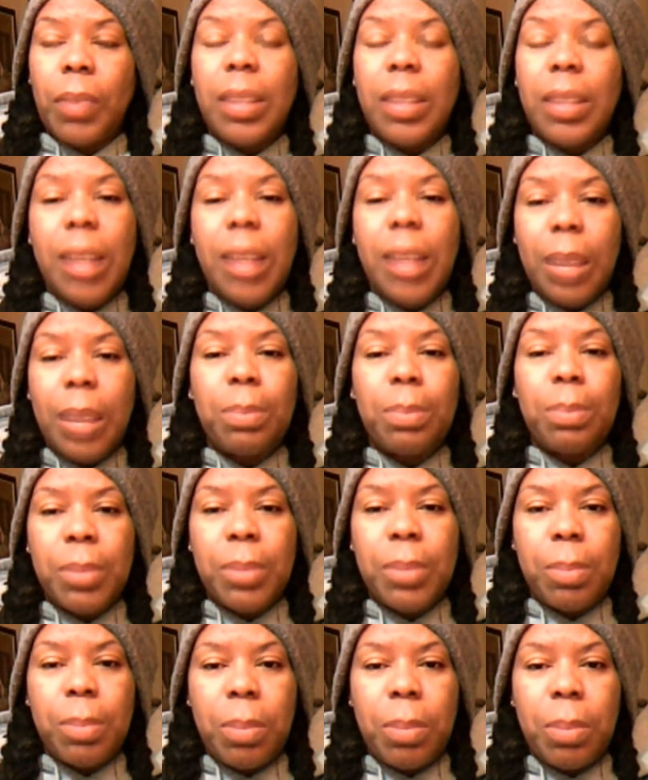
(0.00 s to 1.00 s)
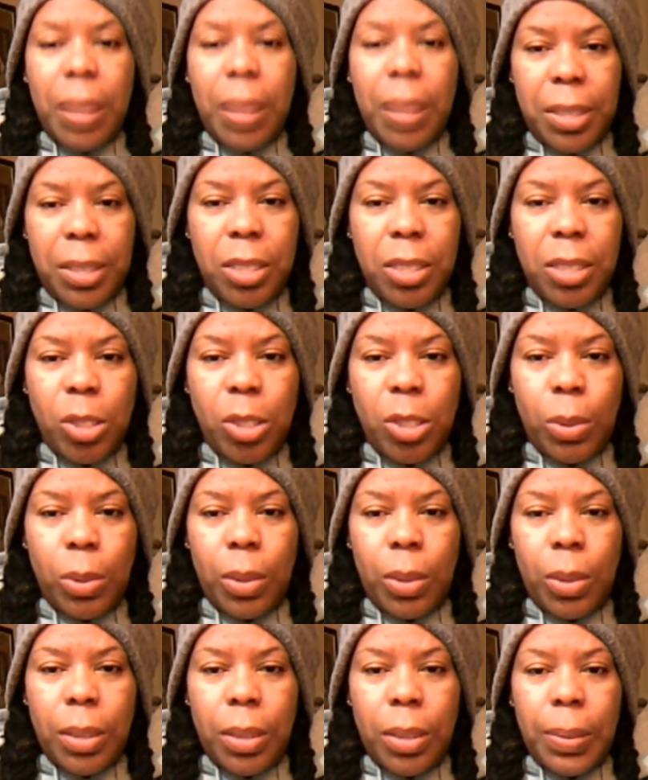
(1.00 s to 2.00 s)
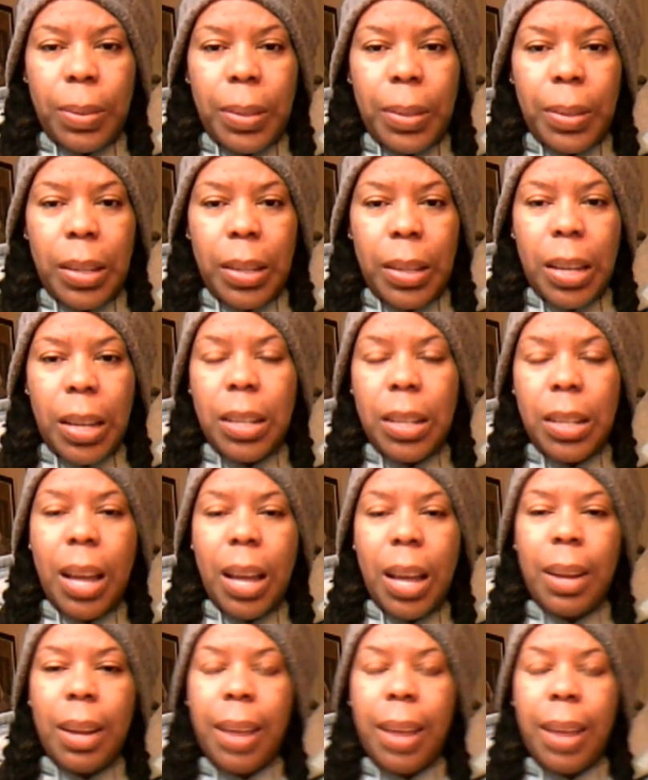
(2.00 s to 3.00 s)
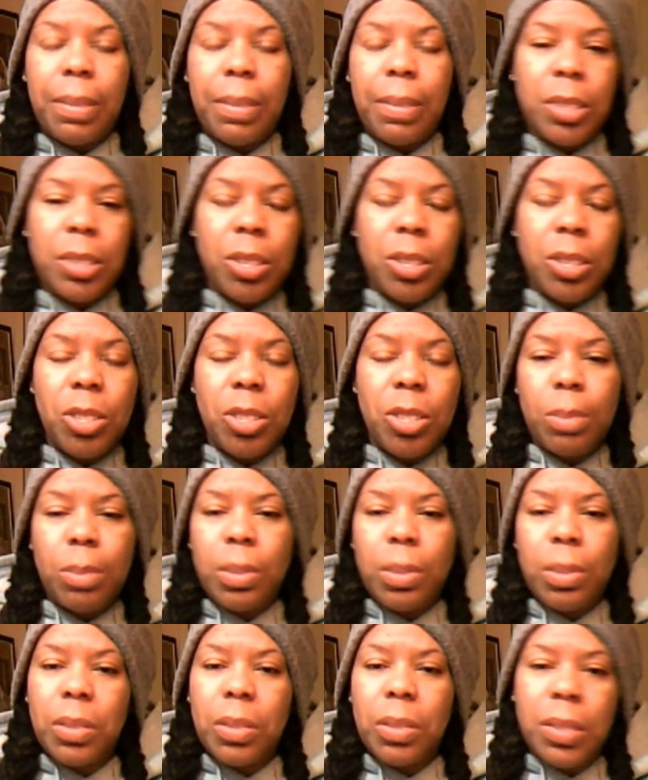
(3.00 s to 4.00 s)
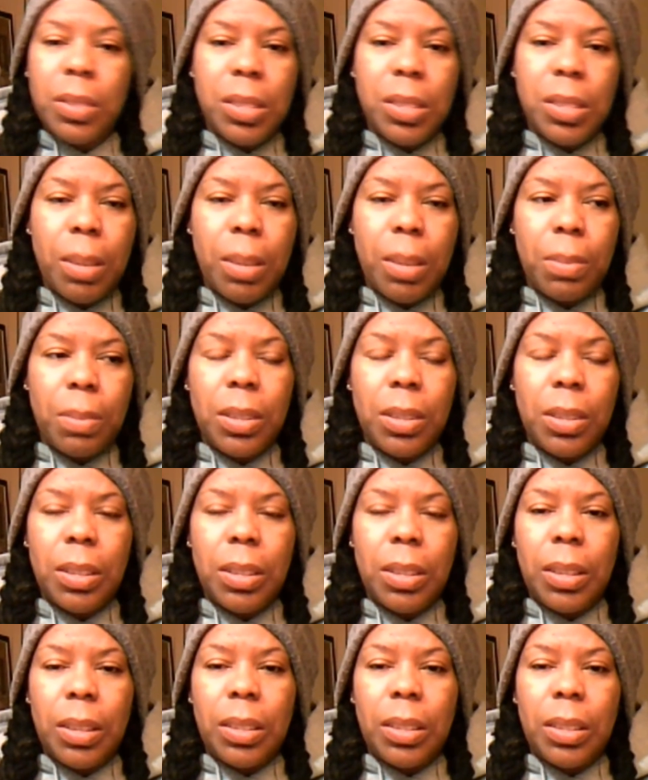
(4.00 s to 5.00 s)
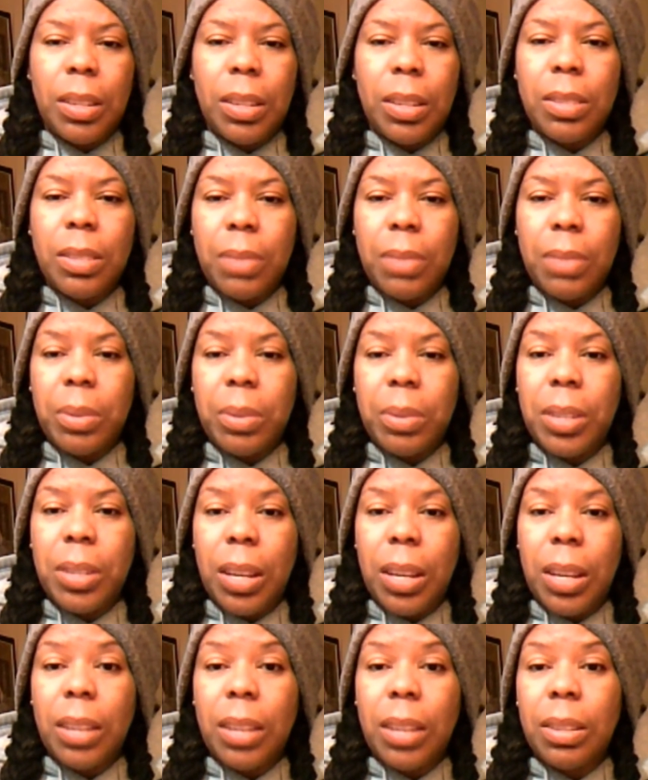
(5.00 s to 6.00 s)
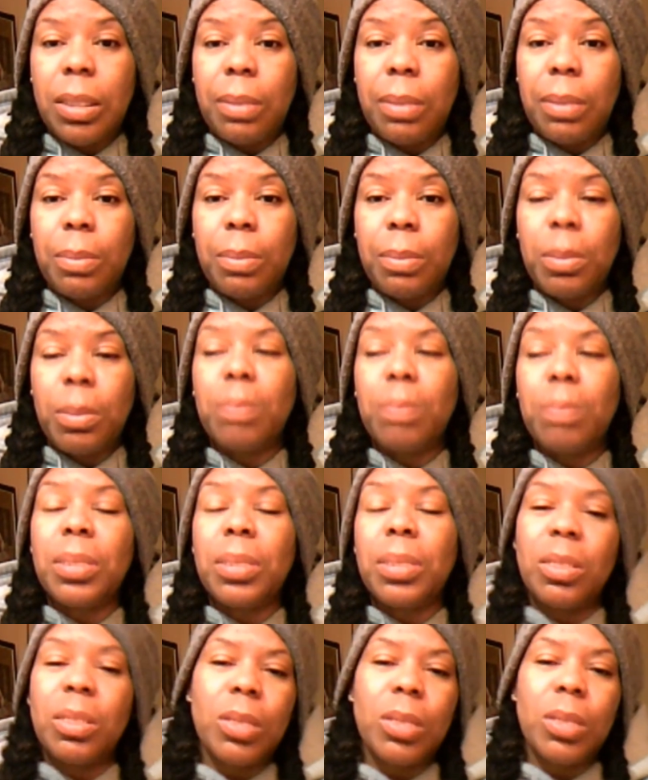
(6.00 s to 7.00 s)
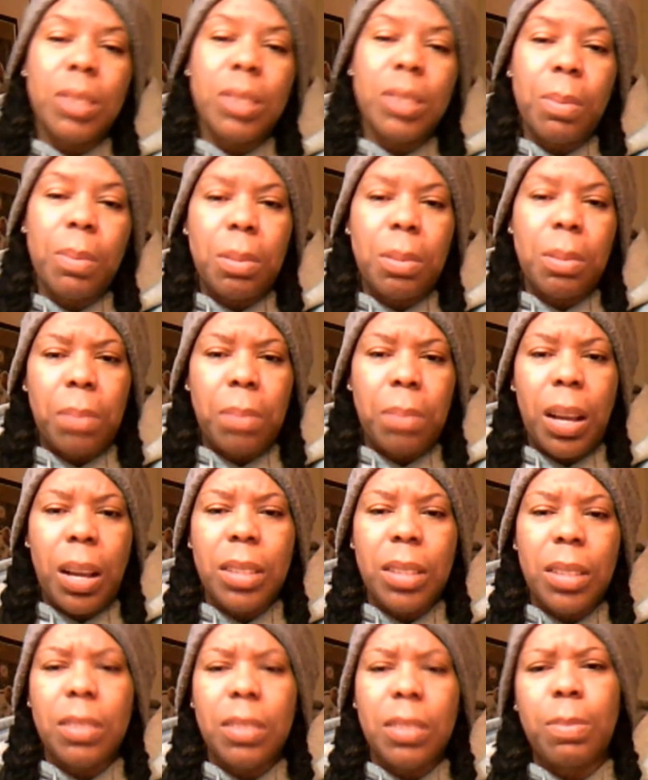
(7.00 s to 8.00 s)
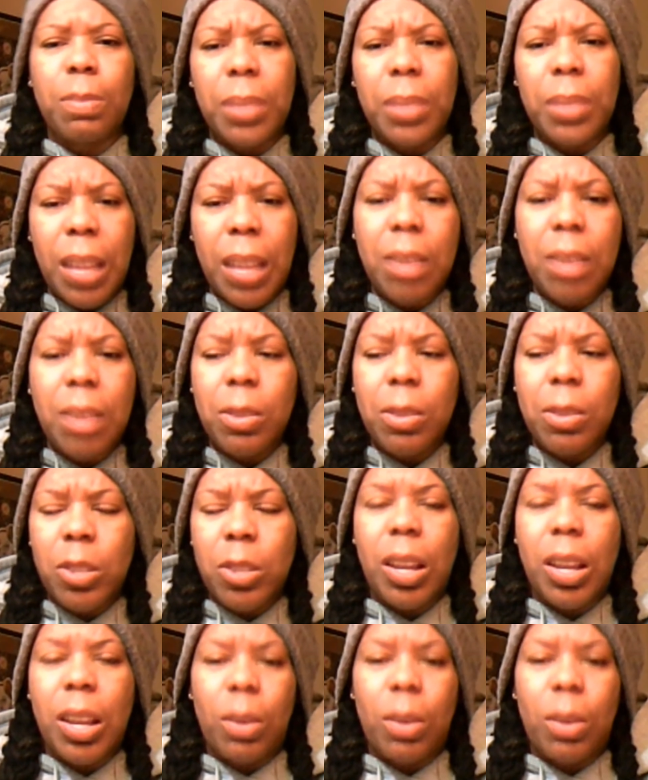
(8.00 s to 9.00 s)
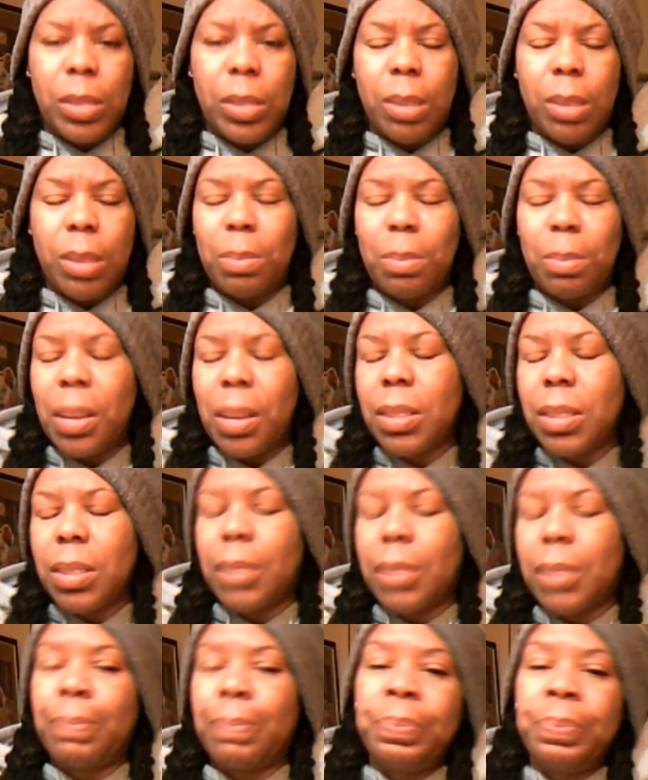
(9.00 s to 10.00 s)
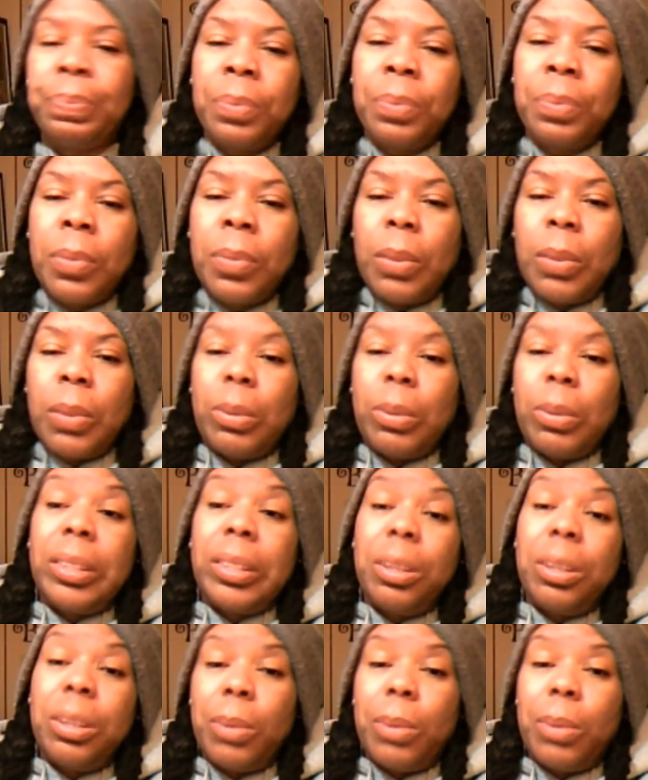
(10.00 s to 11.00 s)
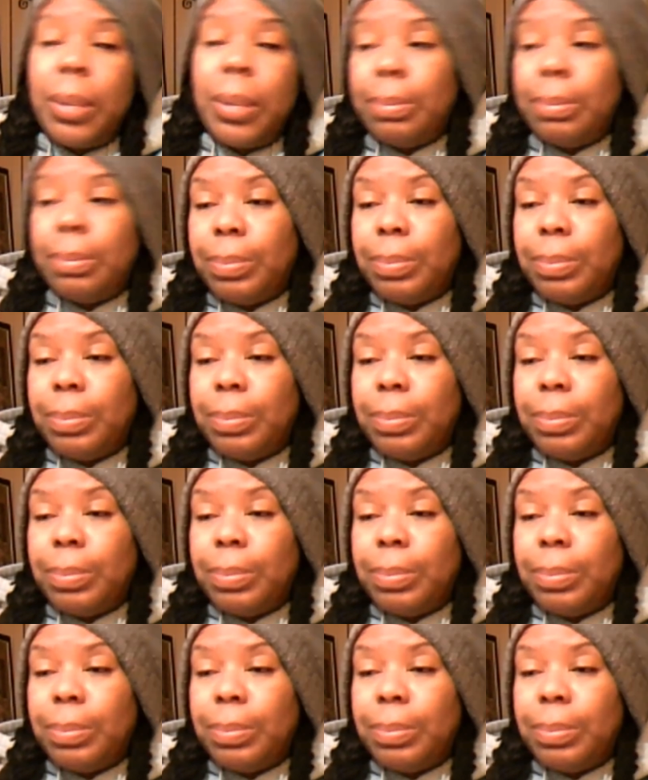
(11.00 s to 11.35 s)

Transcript: that I can put my attention on and not have the attention put on something that is very negative, but put it on something positive. Put that energy out on something positive. Well, anyway,